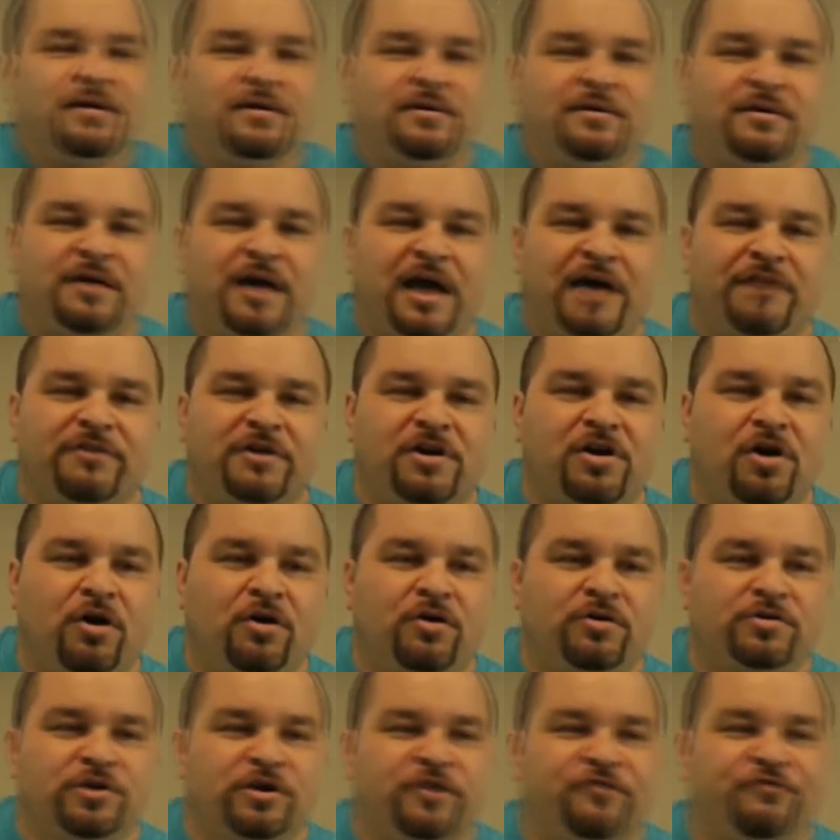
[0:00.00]
You have a
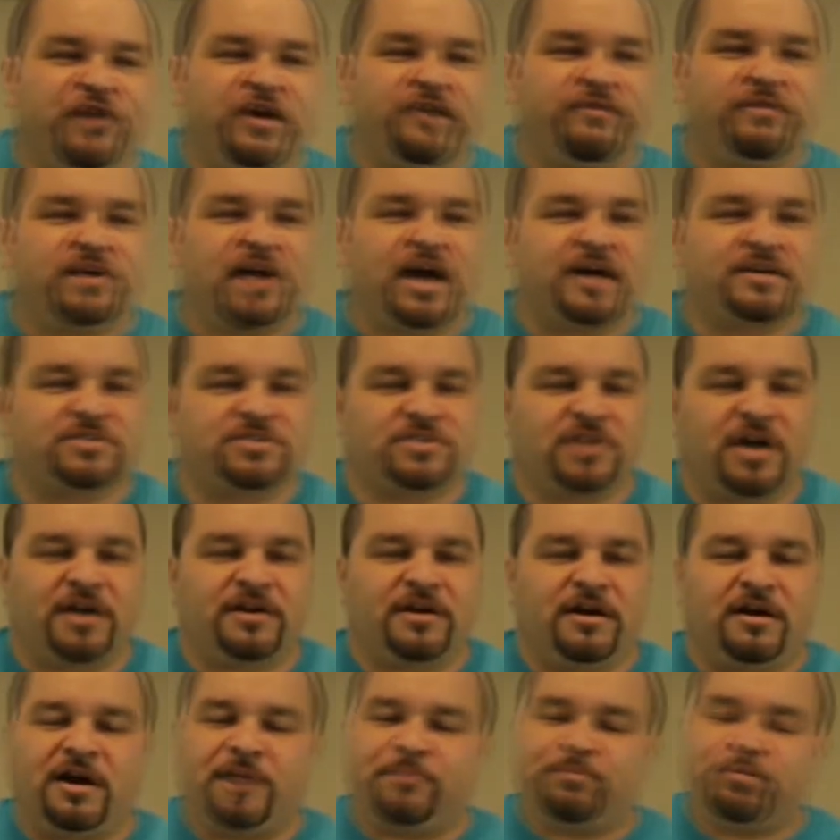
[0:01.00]
cold or a fever, Dr. Shadri.
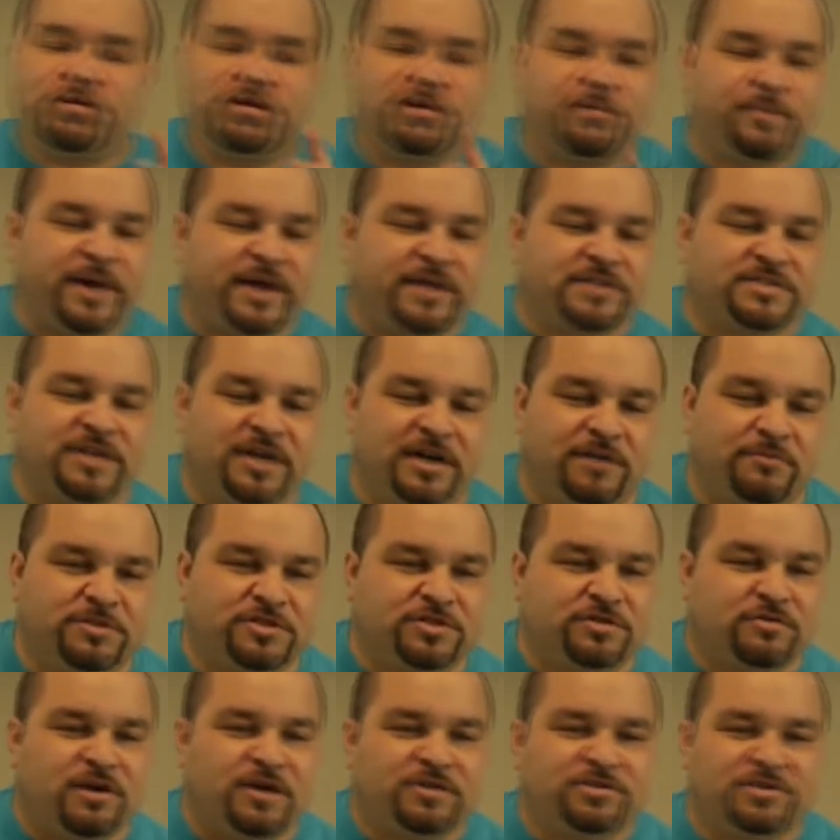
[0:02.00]
All right, pull your pants down,
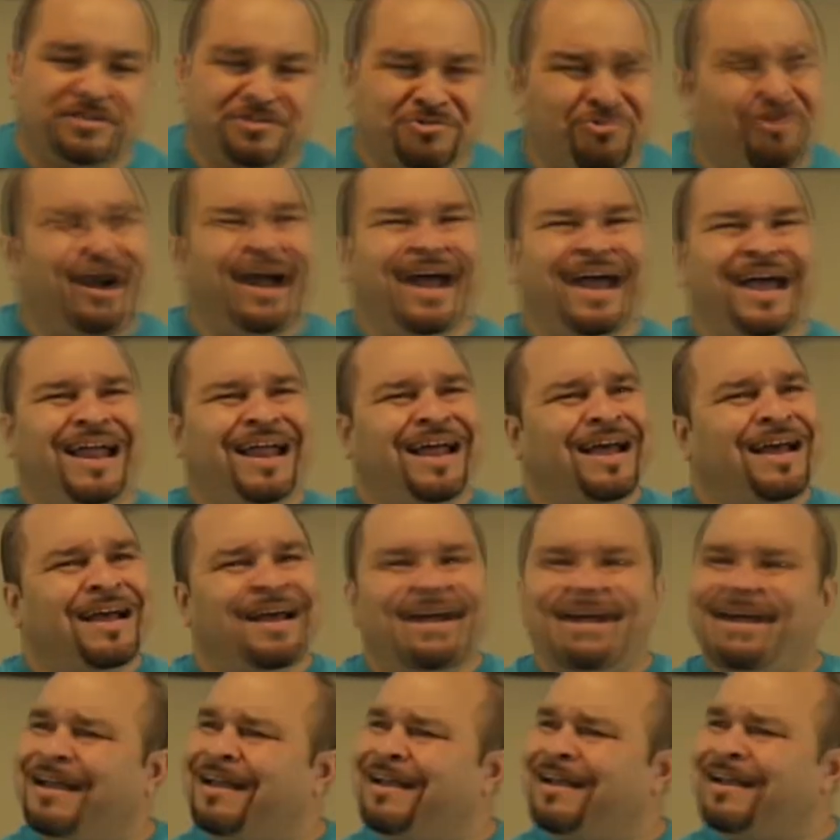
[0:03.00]
Mr. Rodriguez. What?
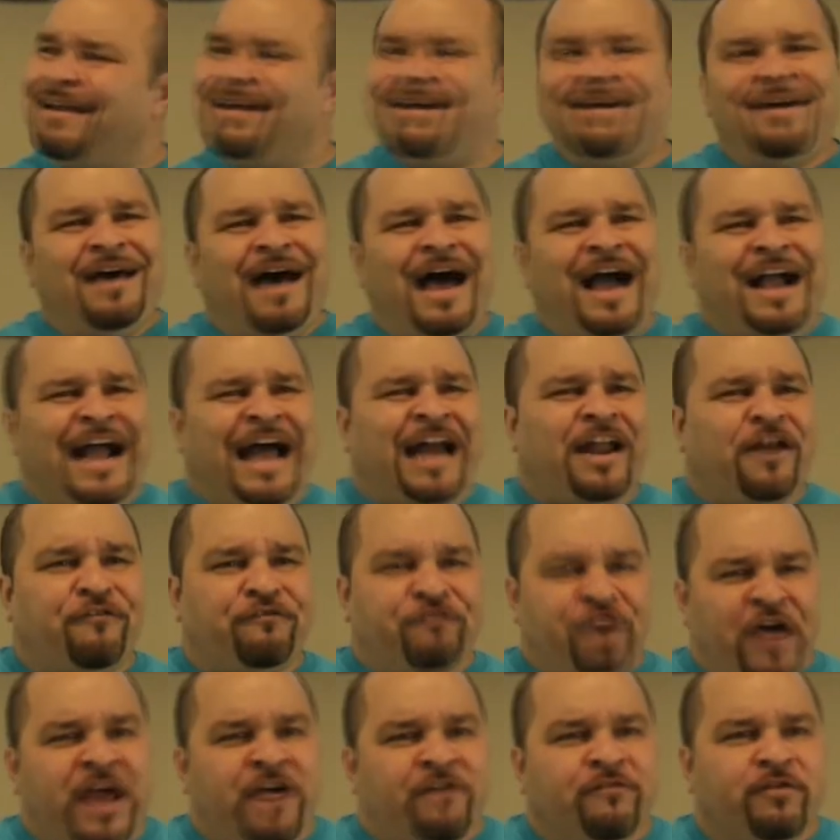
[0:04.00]
I got
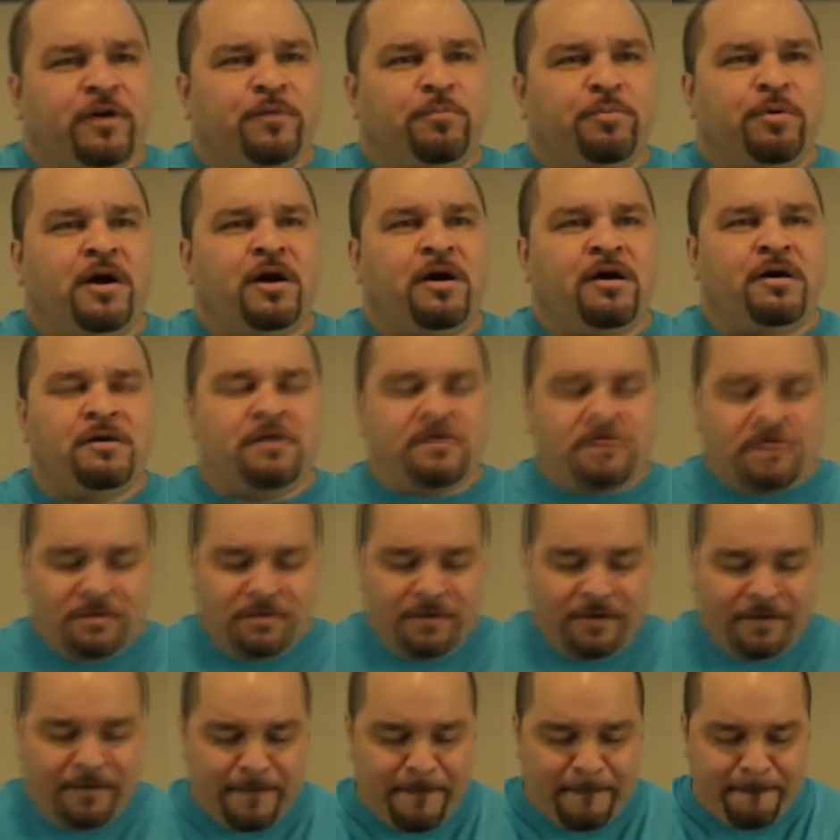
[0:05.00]
a fever,
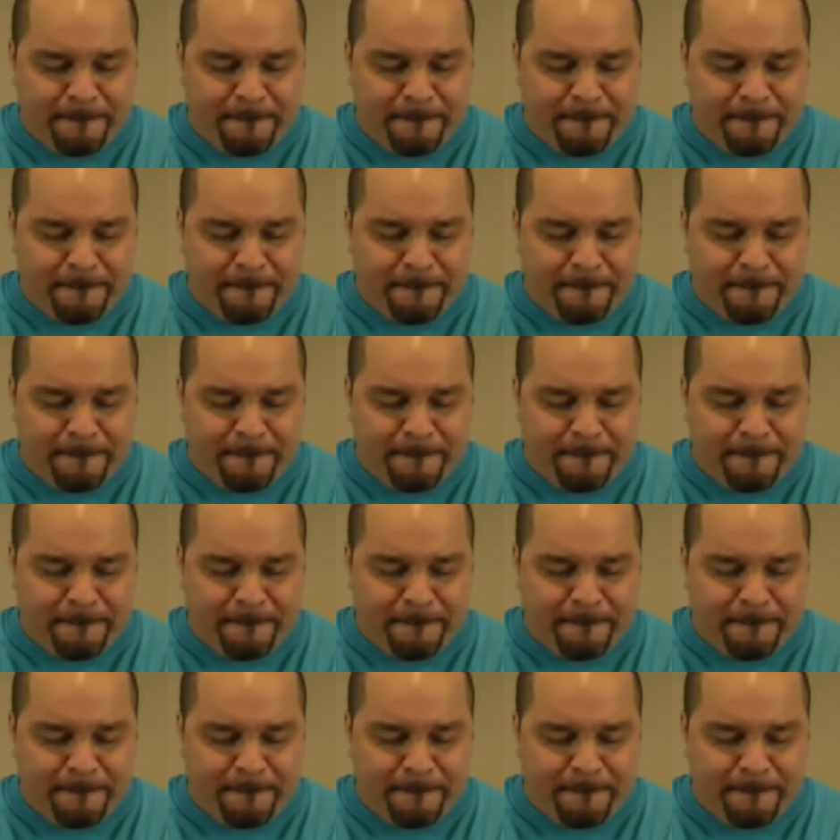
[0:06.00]
bro.